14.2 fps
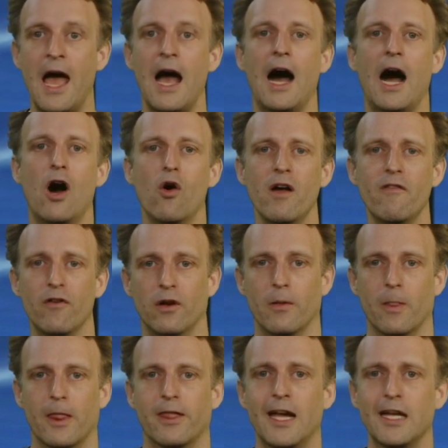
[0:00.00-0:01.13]
However,
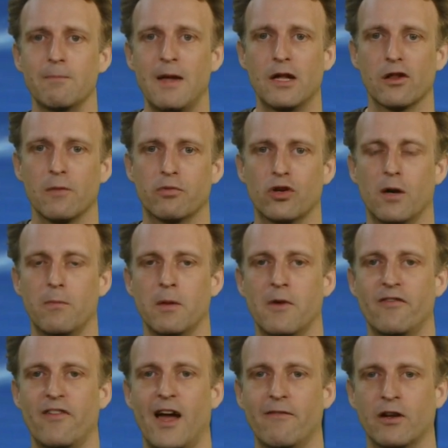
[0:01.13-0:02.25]
that makes the problem of
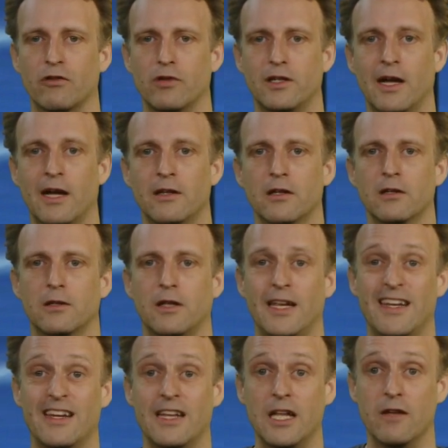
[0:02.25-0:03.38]
having redundant
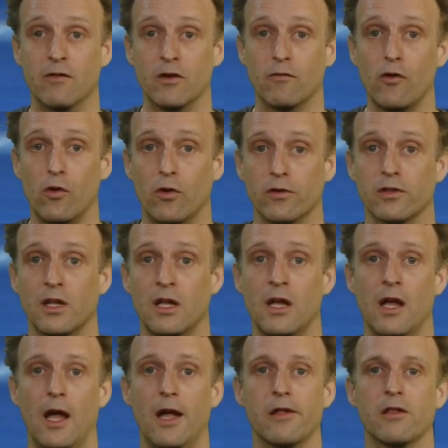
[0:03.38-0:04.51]
data even worse,
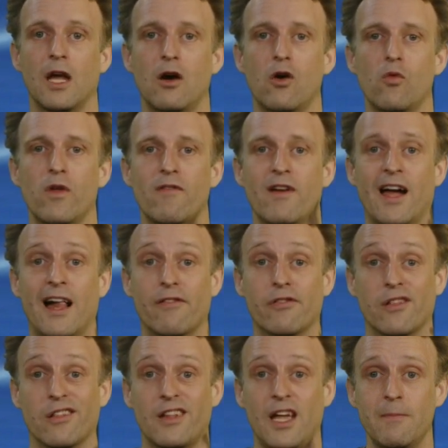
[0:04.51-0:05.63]
as now we will have the
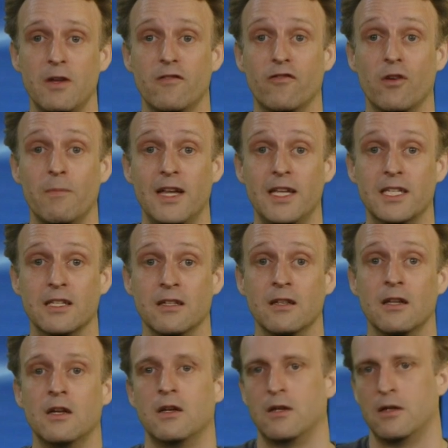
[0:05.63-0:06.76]
same information
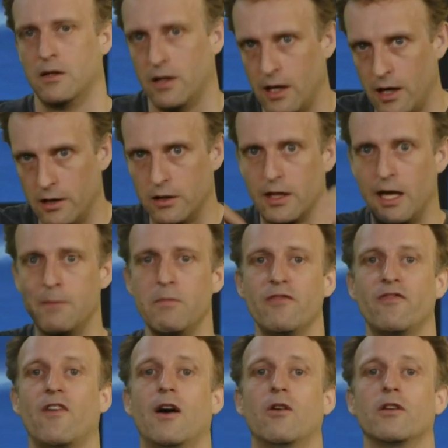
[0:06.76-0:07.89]
and it can be
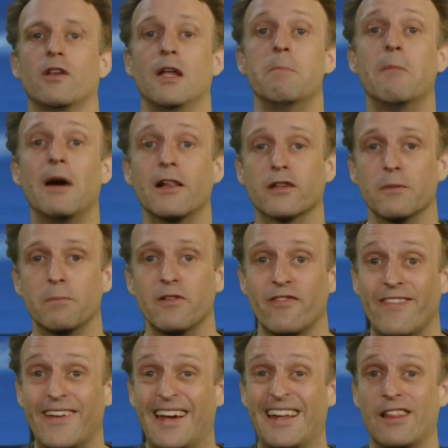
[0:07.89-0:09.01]
found in multiple
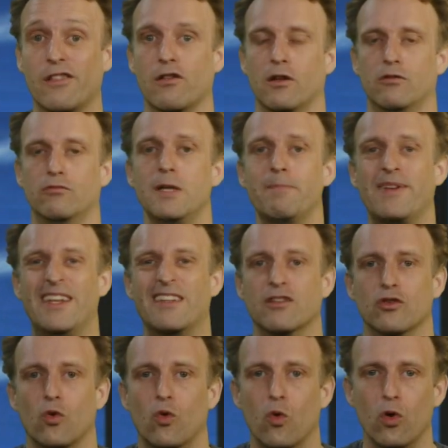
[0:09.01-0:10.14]
files repeated
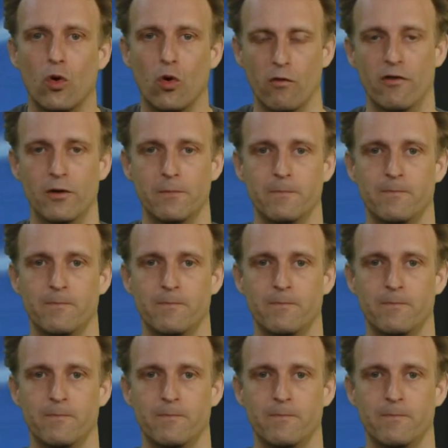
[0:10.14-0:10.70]
all over.